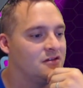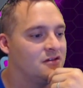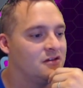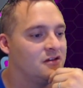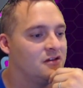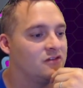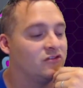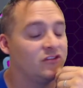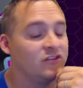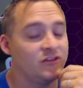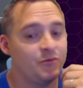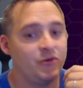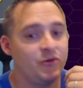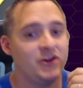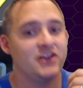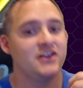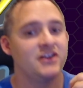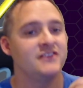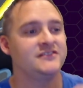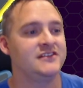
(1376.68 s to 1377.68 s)
So it's a pretty
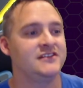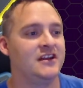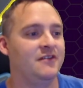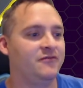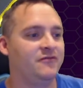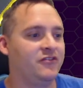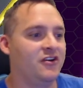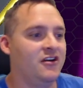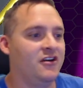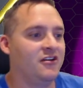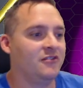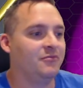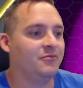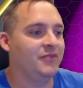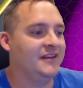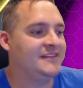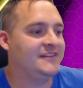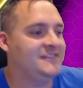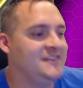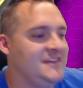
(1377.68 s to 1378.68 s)
good setup for our
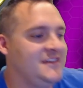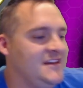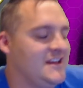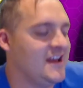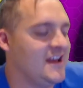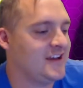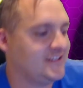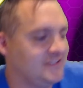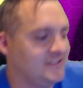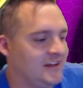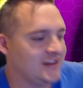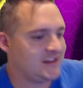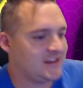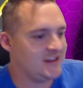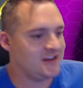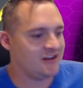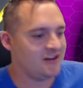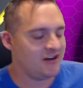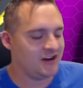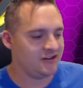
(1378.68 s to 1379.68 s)
Blissey EX deck
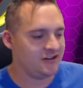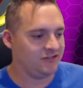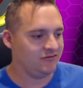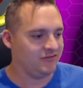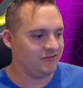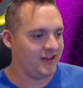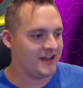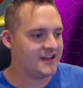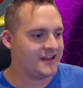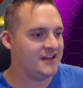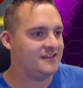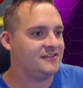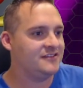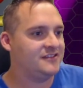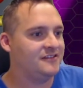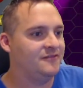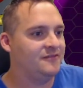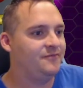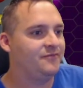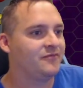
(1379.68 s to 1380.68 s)
here. I do like it.
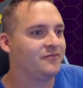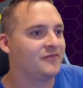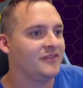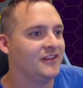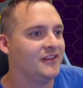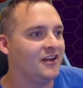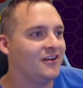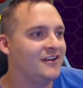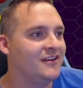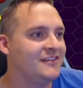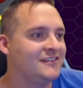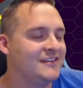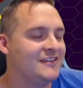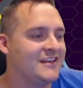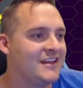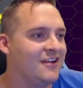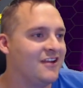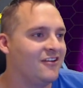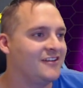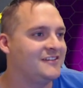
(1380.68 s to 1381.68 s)
There is the
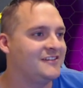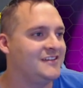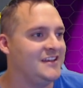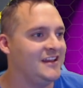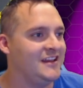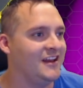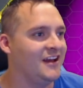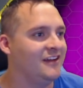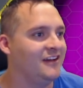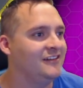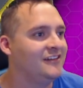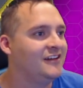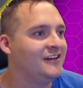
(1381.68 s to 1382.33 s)
Giratina.